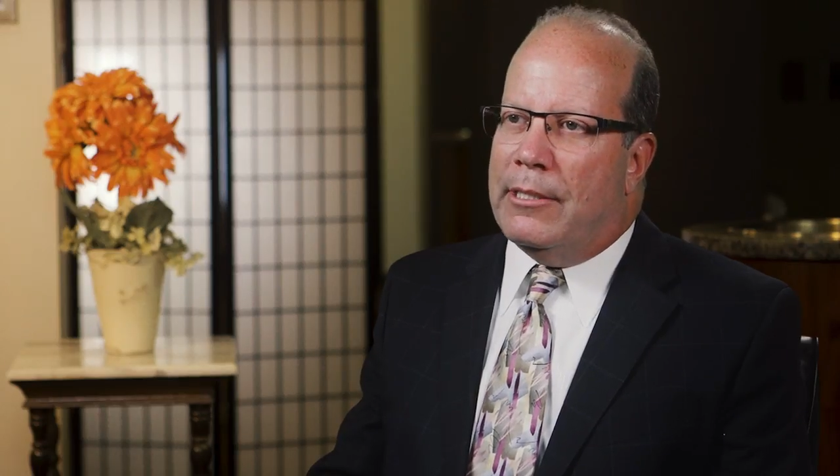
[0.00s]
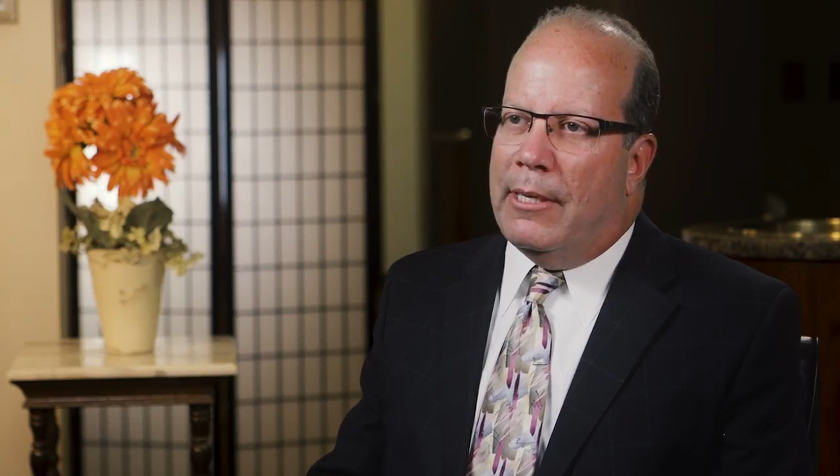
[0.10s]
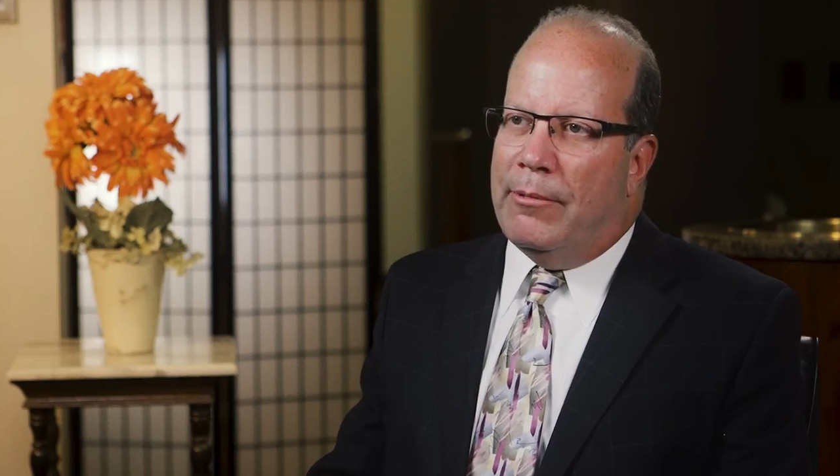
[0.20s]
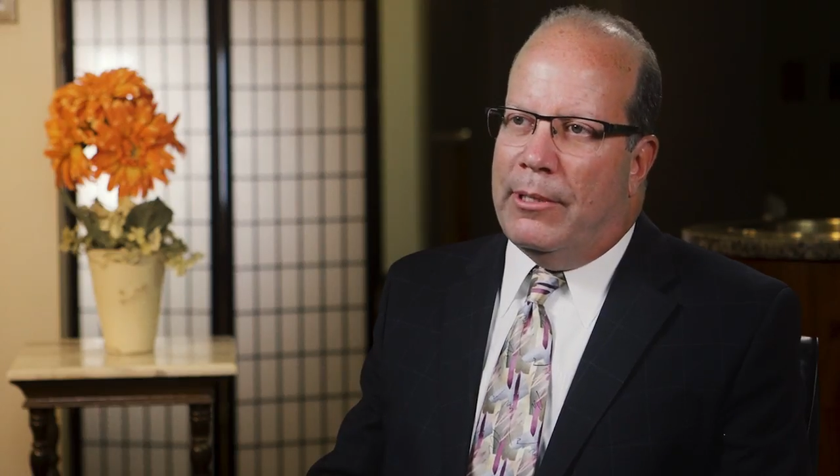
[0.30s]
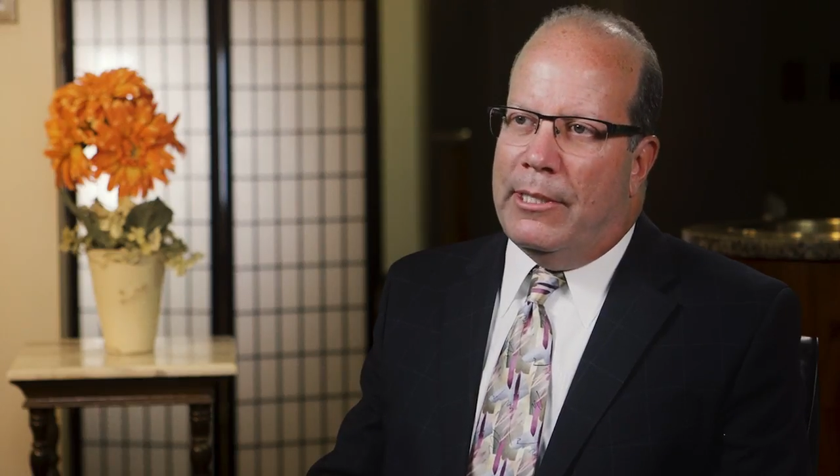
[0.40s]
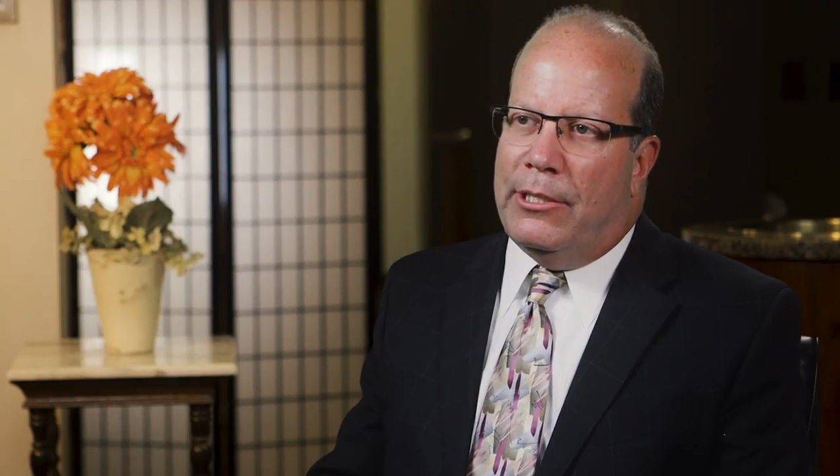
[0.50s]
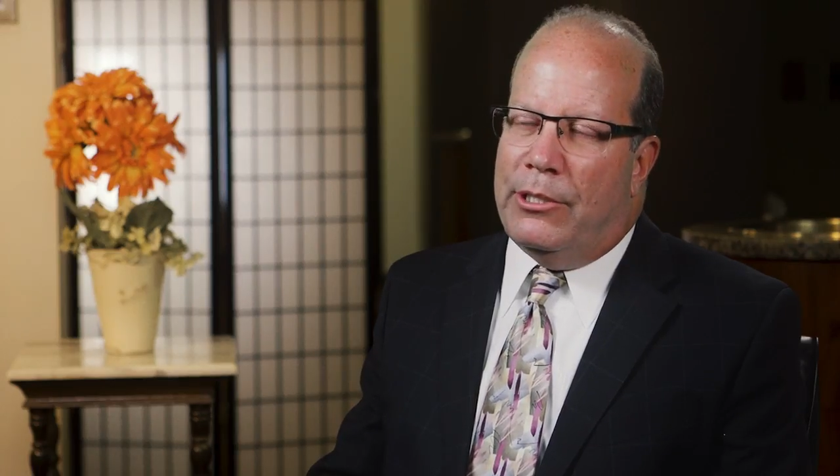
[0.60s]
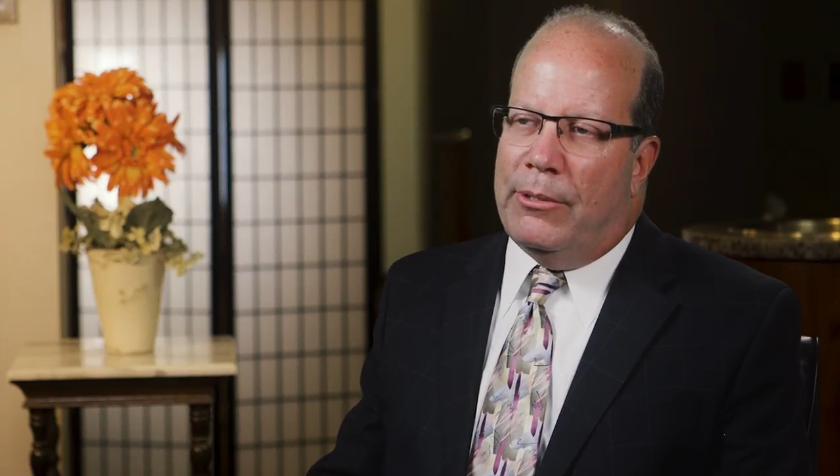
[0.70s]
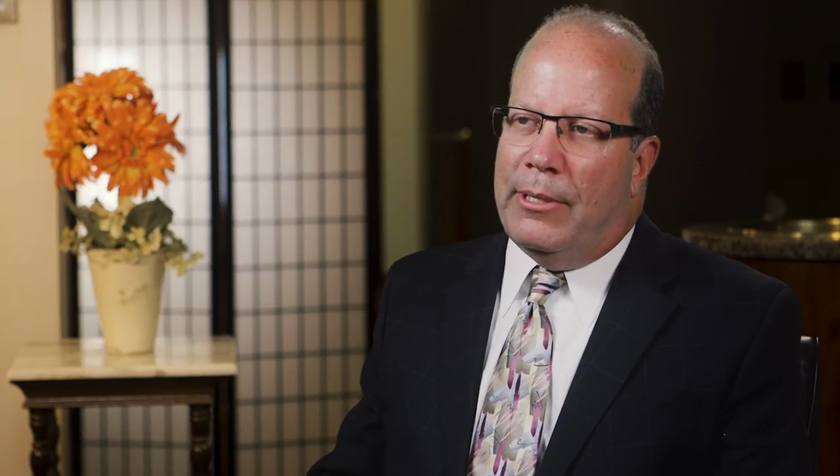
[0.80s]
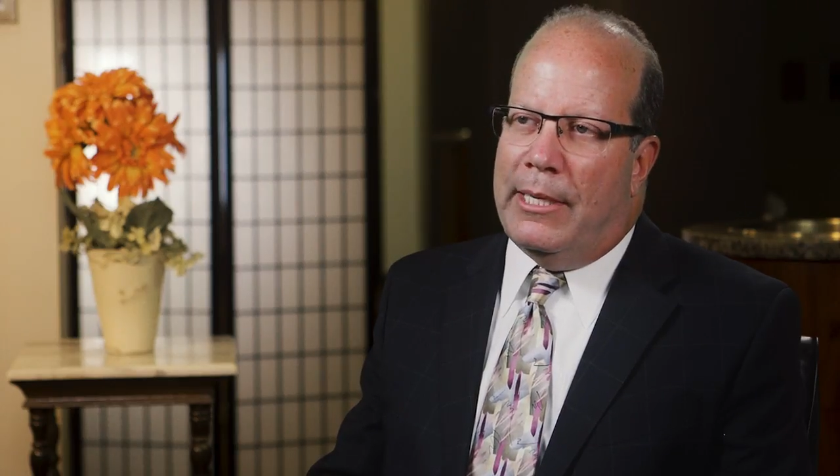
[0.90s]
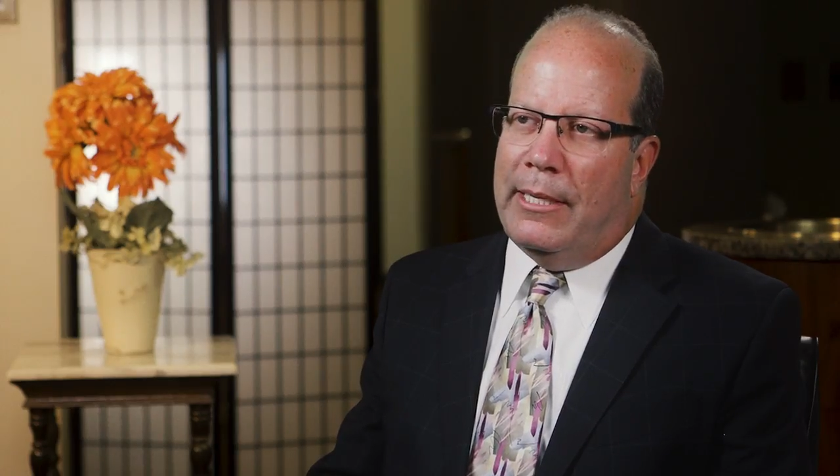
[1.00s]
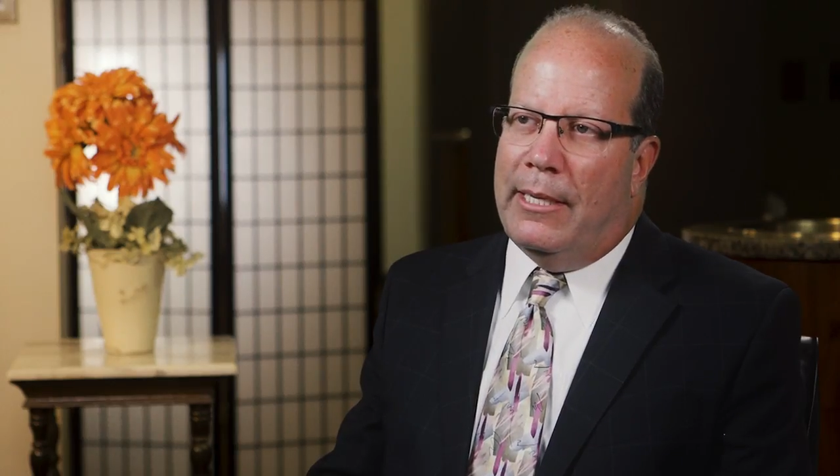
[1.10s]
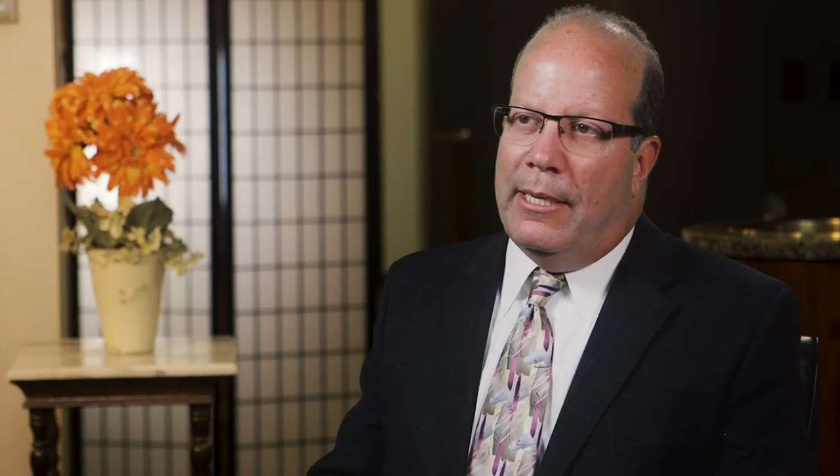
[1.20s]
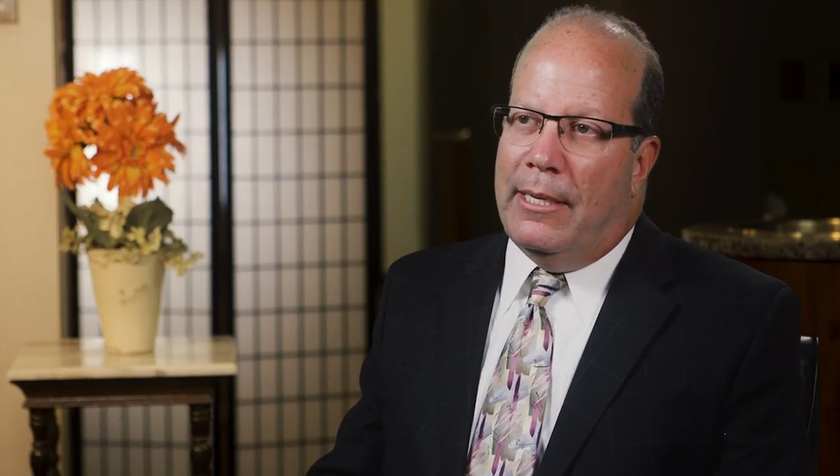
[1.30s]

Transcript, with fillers: so I really enjoy